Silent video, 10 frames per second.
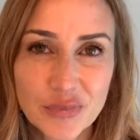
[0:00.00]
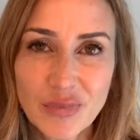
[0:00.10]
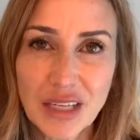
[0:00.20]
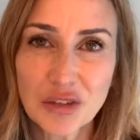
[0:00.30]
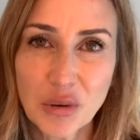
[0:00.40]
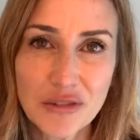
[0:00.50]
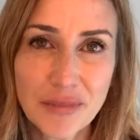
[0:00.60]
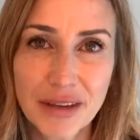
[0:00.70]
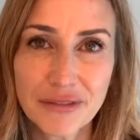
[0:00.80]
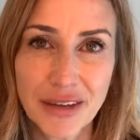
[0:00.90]
It's one of
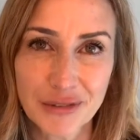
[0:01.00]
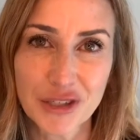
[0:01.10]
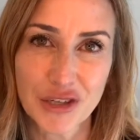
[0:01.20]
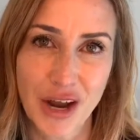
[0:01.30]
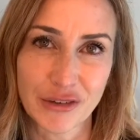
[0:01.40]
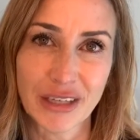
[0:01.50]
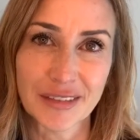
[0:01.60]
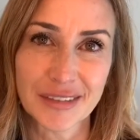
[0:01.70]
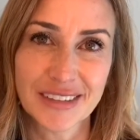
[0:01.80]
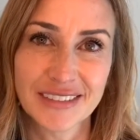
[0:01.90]
my favorite
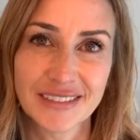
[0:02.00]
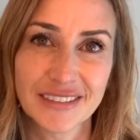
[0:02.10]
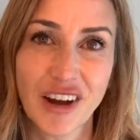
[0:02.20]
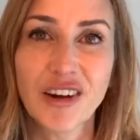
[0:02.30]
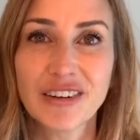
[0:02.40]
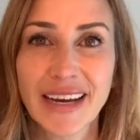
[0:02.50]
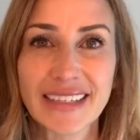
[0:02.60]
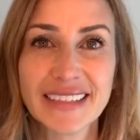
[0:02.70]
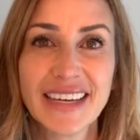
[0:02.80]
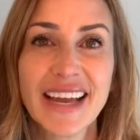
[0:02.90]
genres. All right,
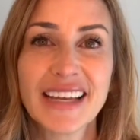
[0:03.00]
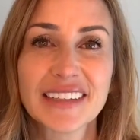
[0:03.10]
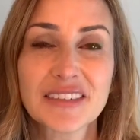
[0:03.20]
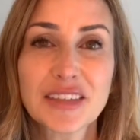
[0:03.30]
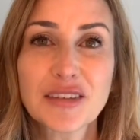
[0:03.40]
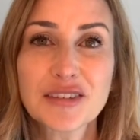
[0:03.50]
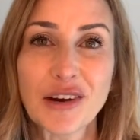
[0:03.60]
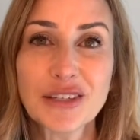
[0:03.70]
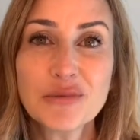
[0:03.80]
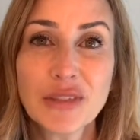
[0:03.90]
let's get
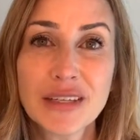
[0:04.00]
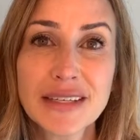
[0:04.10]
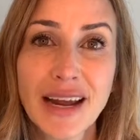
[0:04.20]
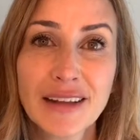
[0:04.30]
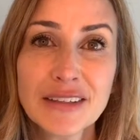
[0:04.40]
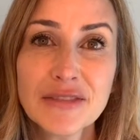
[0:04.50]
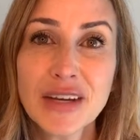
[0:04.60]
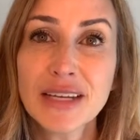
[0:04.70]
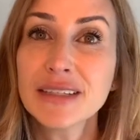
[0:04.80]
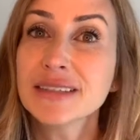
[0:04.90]
started with The Tale of
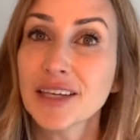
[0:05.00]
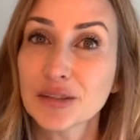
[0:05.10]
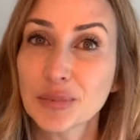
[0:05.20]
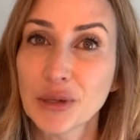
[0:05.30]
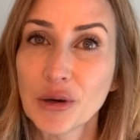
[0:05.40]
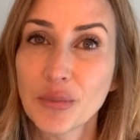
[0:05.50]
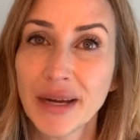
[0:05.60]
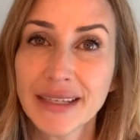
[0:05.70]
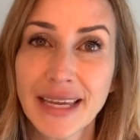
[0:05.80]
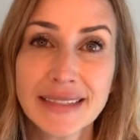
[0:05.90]
Despereaux
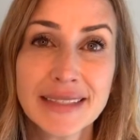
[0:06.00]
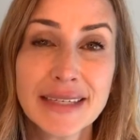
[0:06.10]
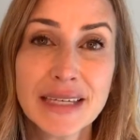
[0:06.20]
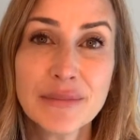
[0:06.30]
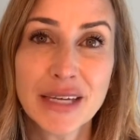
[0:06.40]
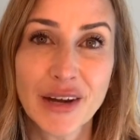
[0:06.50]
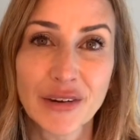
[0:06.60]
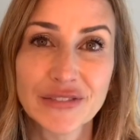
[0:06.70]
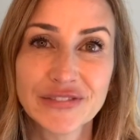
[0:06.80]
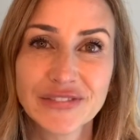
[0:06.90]
by Kate
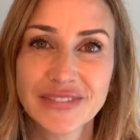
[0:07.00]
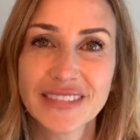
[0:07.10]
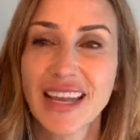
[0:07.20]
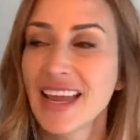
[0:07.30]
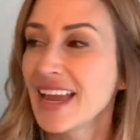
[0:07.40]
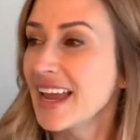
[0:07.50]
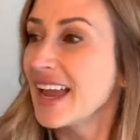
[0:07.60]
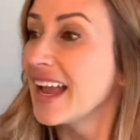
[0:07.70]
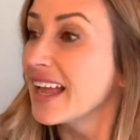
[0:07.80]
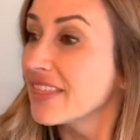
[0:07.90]
DiCamillo.
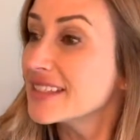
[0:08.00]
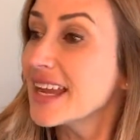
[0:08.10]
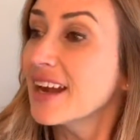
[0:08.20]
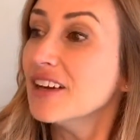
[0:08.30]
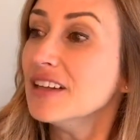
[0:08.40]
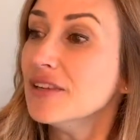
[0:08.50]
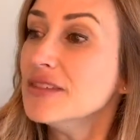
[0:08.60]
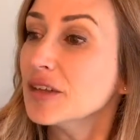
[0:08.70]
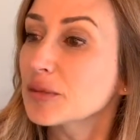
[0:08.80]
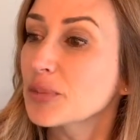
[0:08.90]
The Tale of
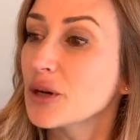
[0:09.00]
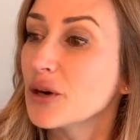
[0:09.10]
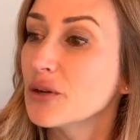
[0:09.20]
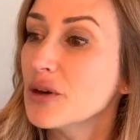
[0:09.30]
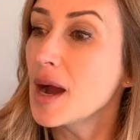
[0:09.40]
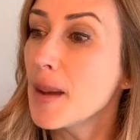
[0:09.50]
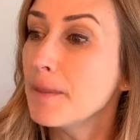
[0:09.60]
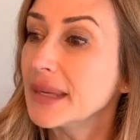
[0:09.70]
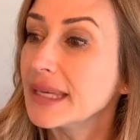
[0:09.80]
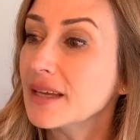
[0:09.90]
Despereaux
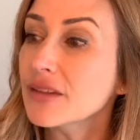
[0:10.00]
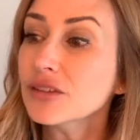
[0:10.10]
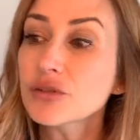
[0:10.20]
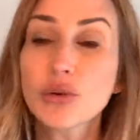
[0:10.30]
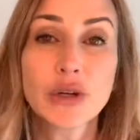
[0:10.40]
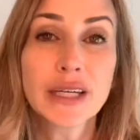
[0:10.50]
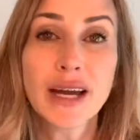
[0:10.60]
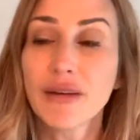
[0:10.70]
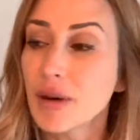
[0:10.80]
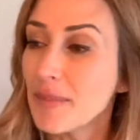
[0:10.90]
being the
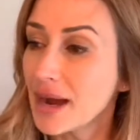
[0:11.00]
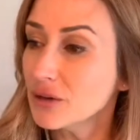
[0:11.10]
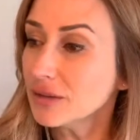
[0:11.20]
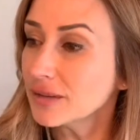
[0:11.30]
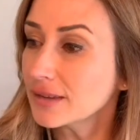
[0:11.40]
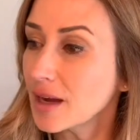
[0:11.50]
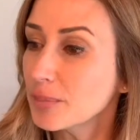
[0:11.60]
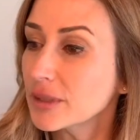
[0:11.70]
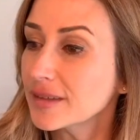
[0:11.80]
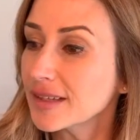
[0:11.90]
story of a mouse, a
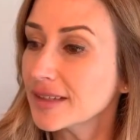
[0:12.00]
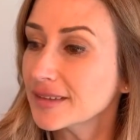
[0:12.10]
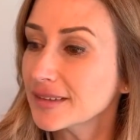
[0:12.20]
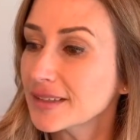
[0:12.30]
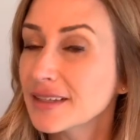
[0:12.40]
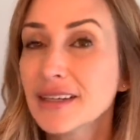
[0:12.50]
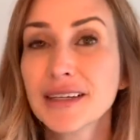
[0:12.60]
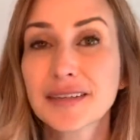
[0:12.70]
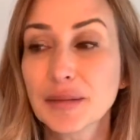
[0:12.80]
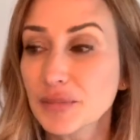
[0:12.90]
princess,
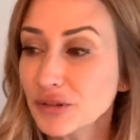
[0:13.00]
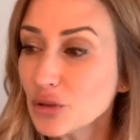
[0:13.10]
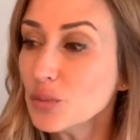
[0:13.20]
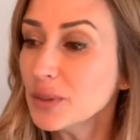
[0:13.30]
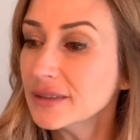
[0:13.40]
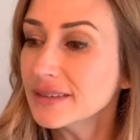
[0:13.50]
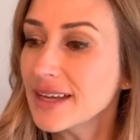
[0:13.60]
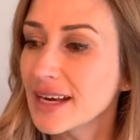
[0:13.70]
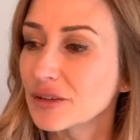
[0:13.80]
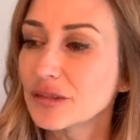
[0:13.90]
some soup,
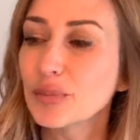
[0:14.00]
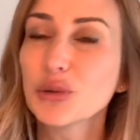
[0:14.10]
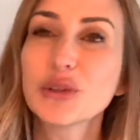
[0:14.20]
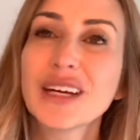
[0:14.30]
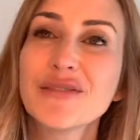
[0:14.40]
and a spool of